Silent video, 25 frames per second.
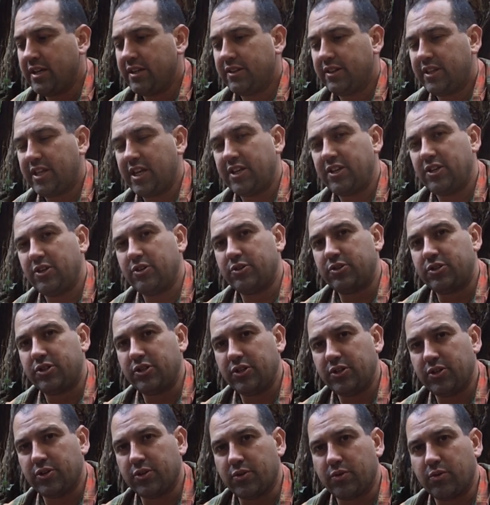than you
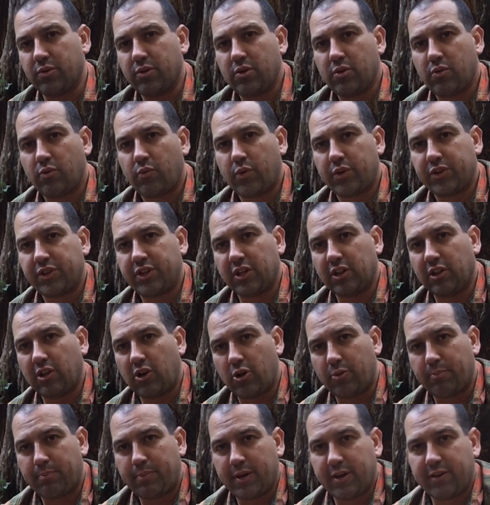do with the
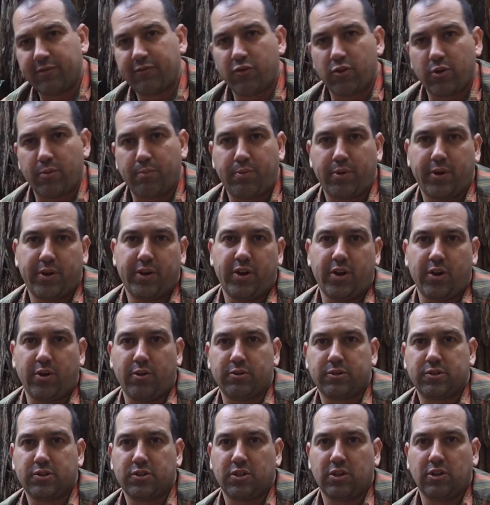Lone Peak
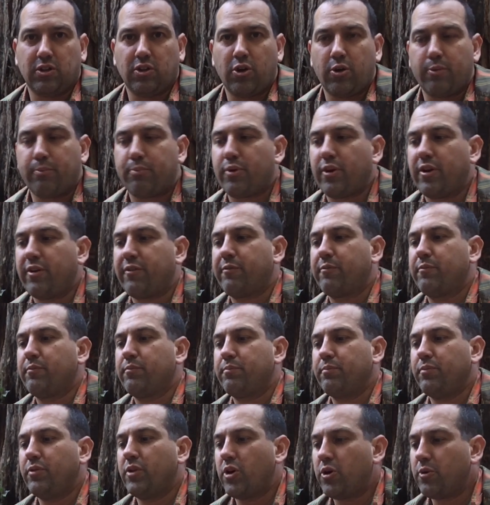4.0. So the Lone
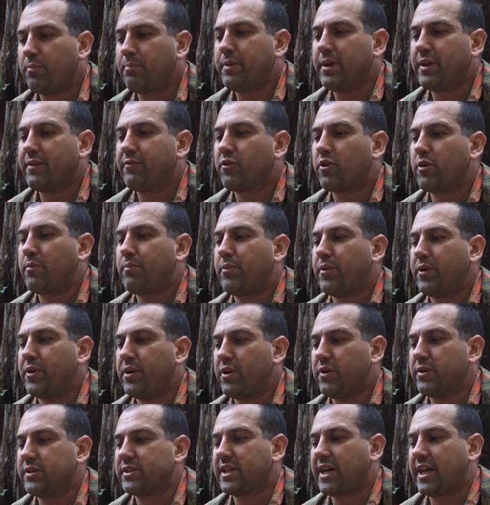Peak
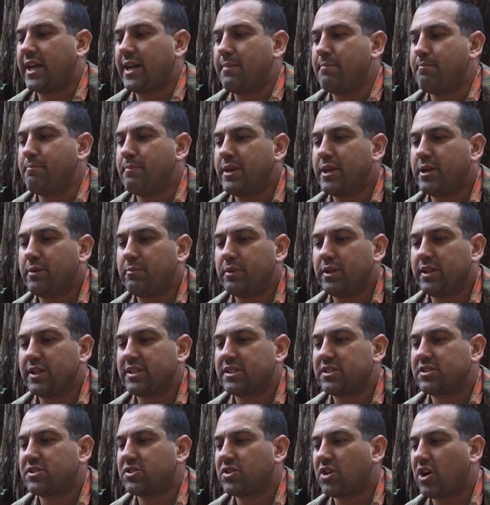4.0 has got a
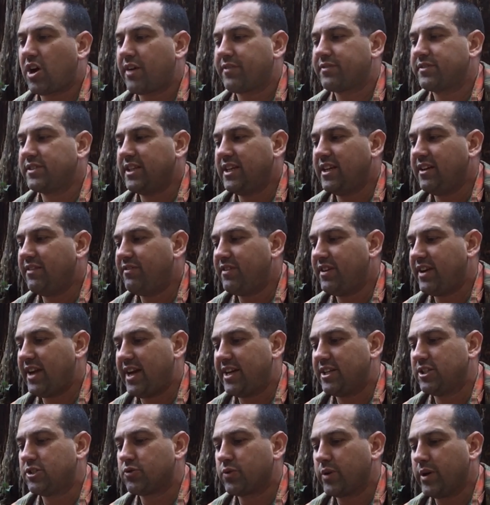minimalist, soft
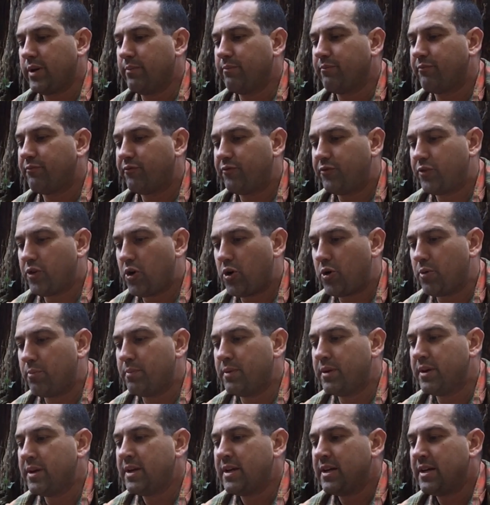EVA Dream
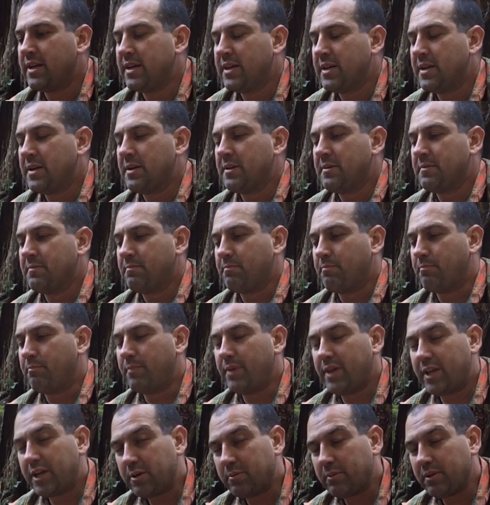Foam,
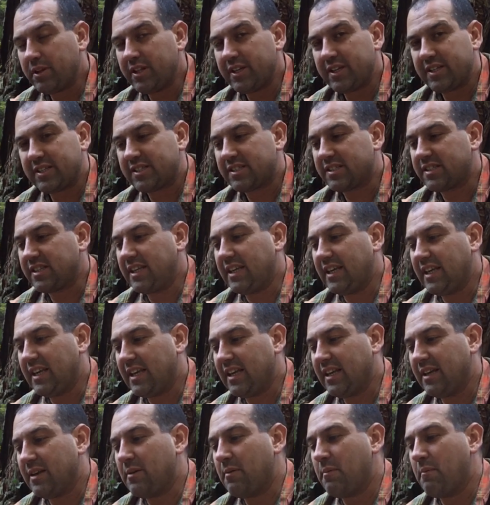minimalist
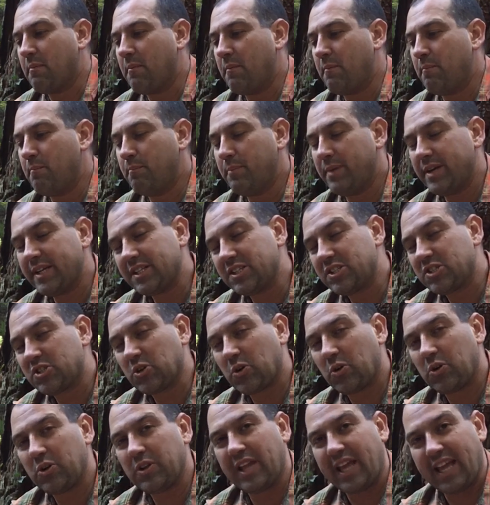
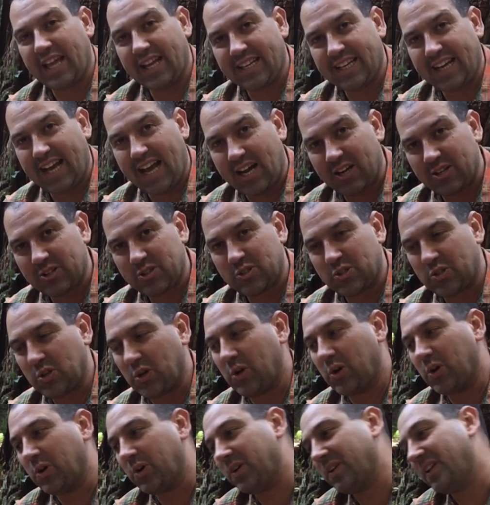midsole and
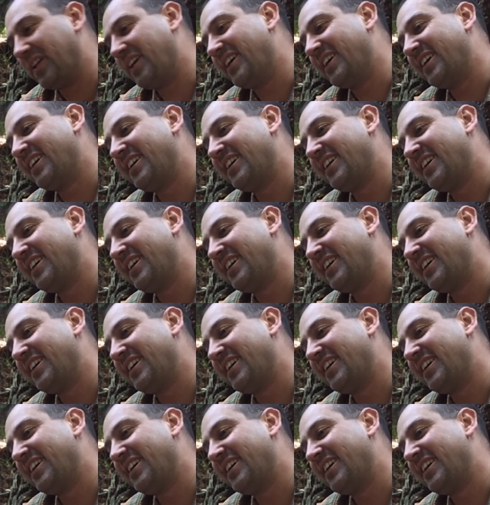outsole,